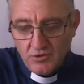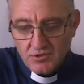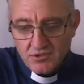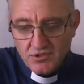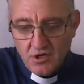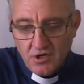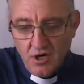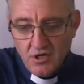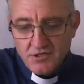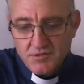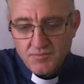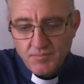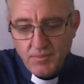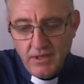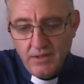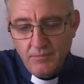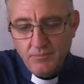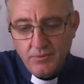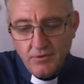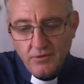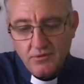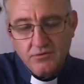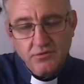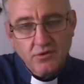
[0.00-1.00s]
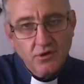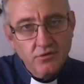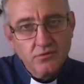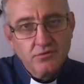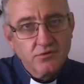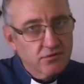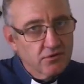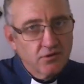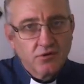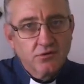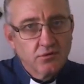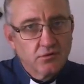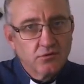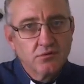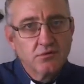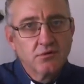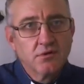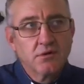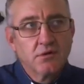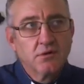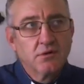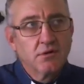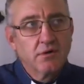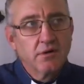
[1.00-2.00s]
God's people don't know
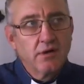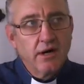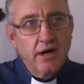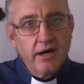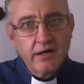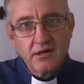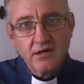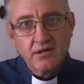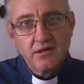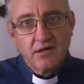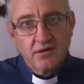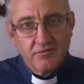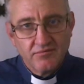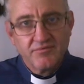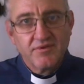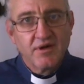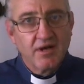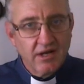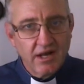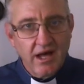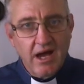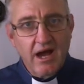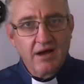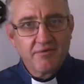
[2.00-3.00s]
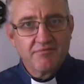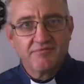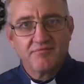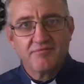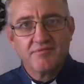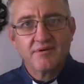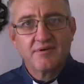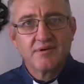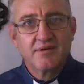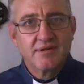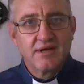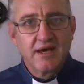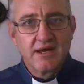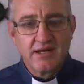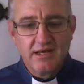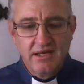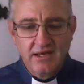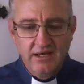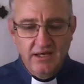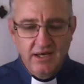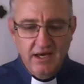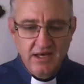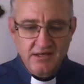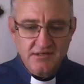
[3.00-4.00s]
how to live the life that
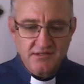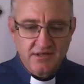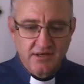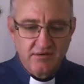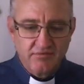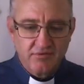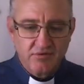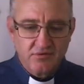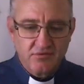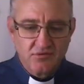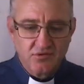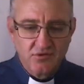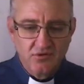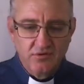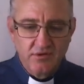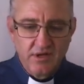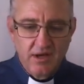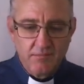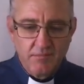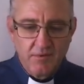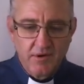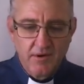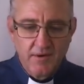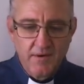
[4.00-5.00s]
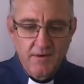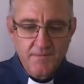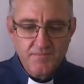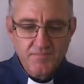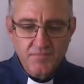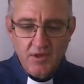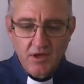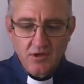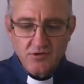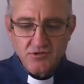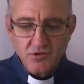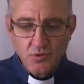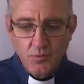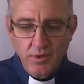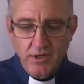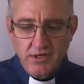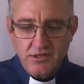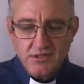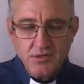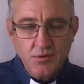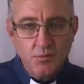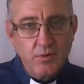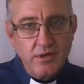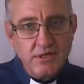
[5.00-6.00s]
he has given to them. And so we
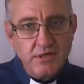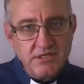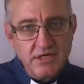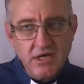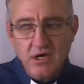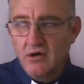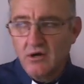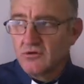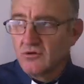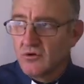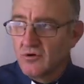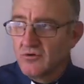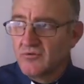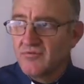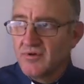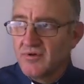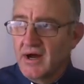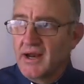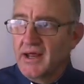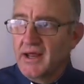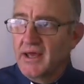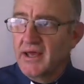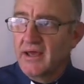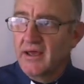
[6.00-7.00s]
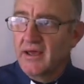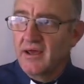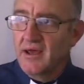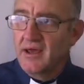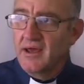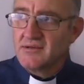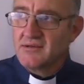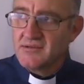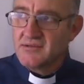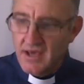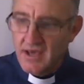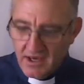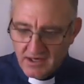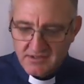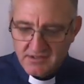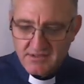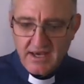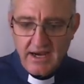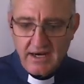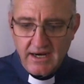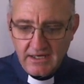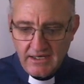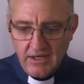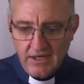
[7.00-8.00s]
see on Good Friday
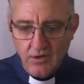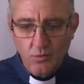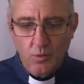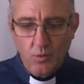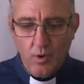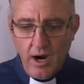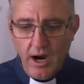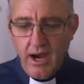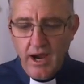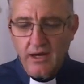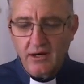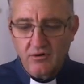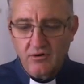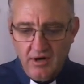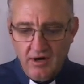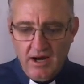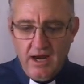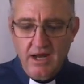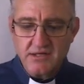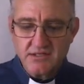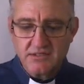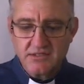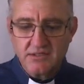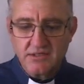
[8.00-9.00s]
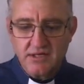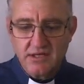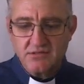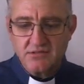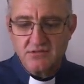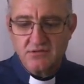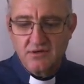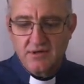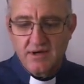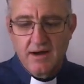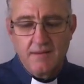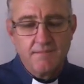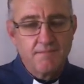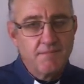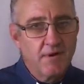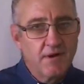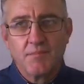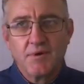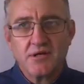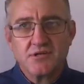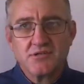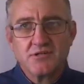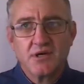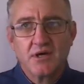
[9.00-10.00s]
exactly why Christ needs to come.
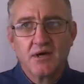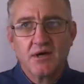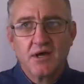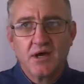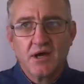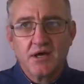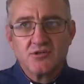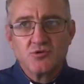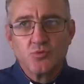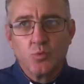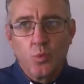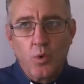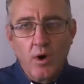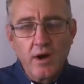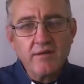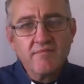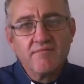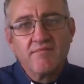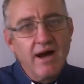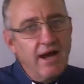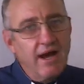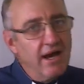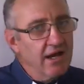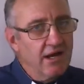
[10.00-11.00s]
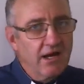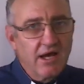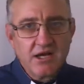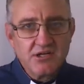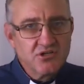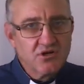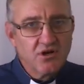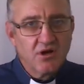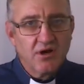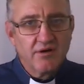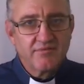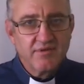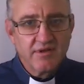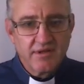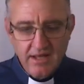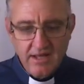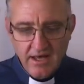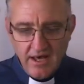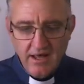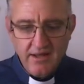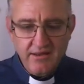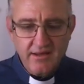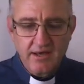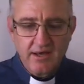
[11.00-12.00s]
It's one violation after the
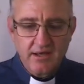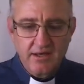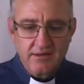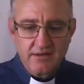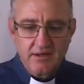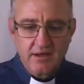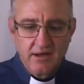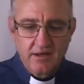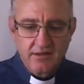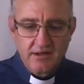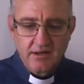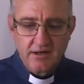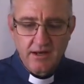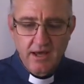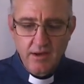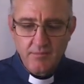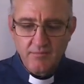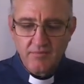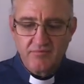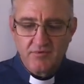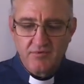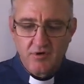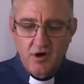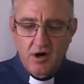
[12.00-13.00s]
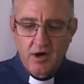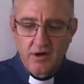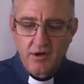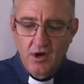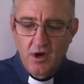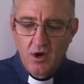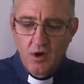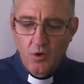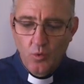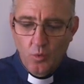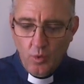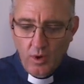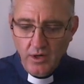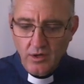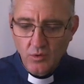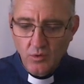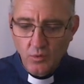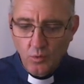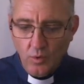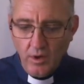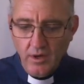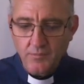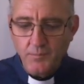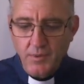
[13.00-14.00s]
other in the name of God.
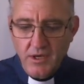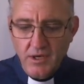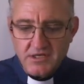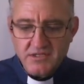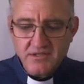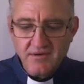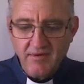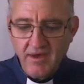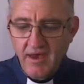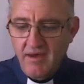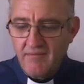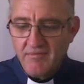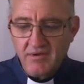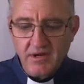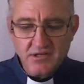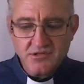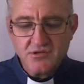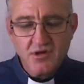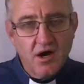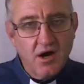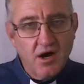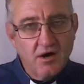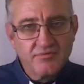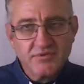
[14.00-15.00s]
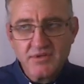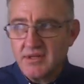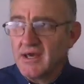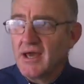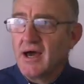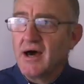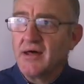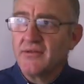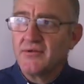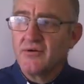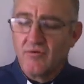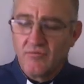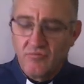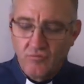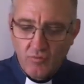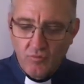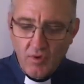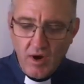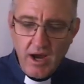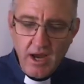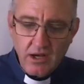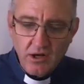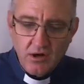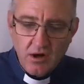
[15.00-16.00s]
One piece of evidence after the other of
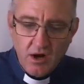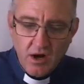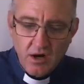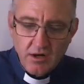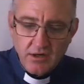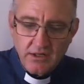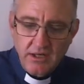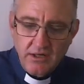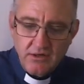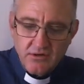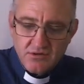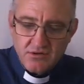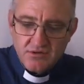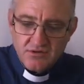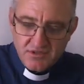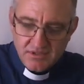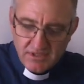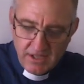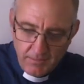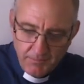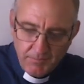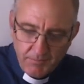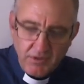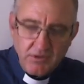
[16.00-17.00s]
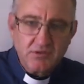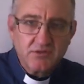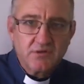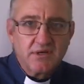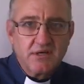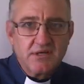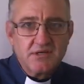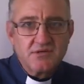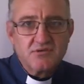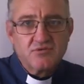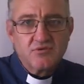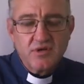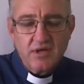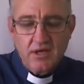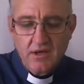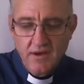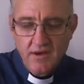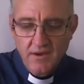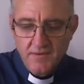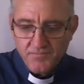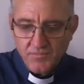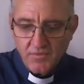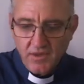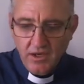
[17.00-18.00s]
why God needed to step into history
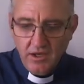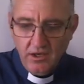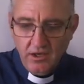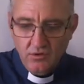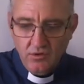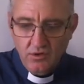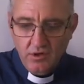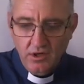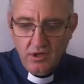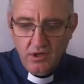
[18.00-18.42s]
in